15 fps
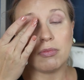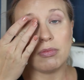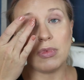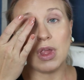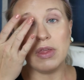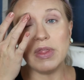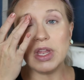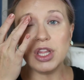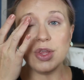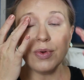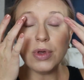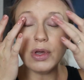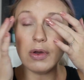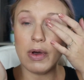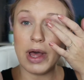And then you
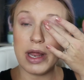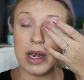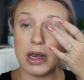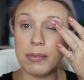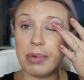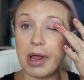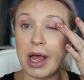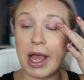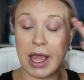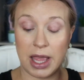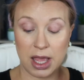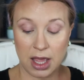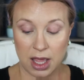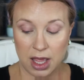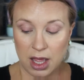can go ahead and apply
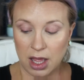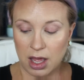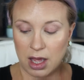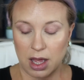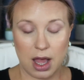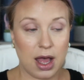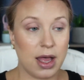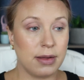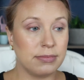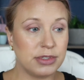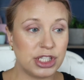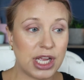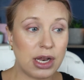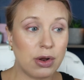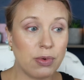
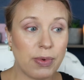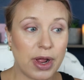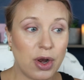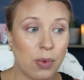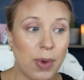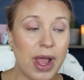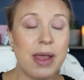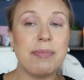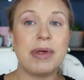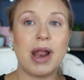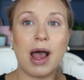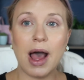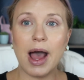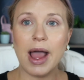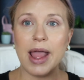shadow right away. But
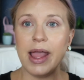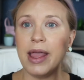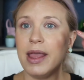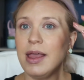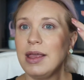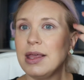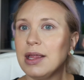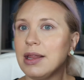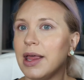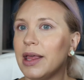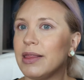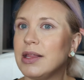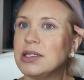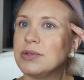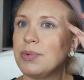I get
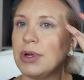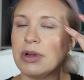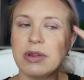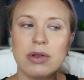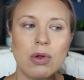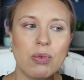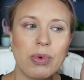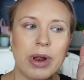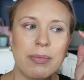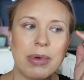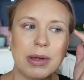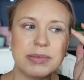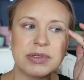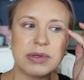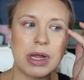like these weird little red
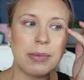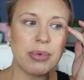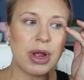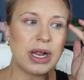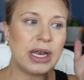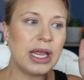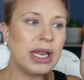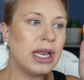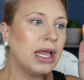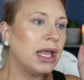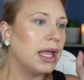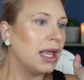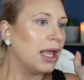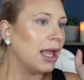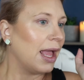bumps when I'm pregnant.
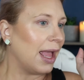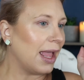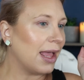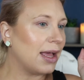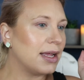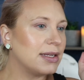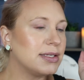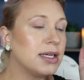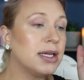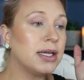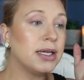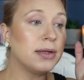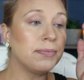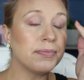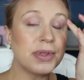and
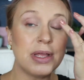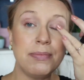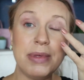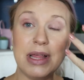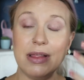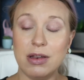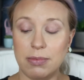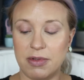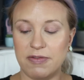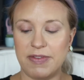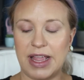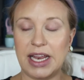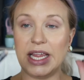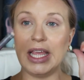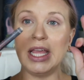can be a little bit
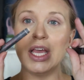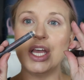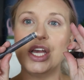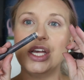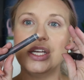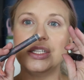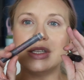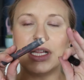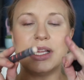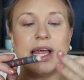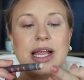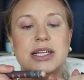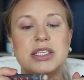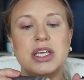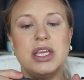veiny. So I
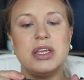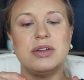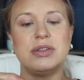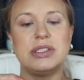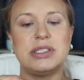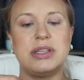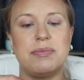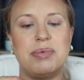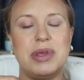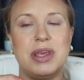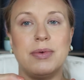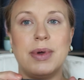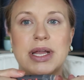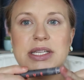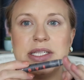like to use the
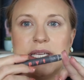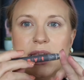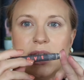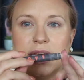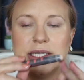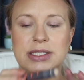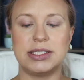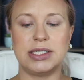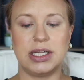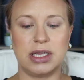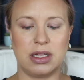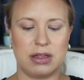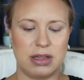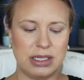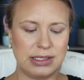PYT
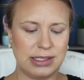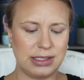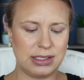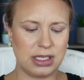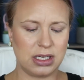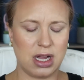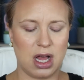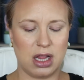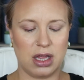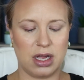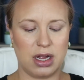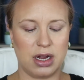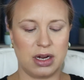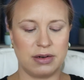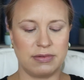Concealer. This is the color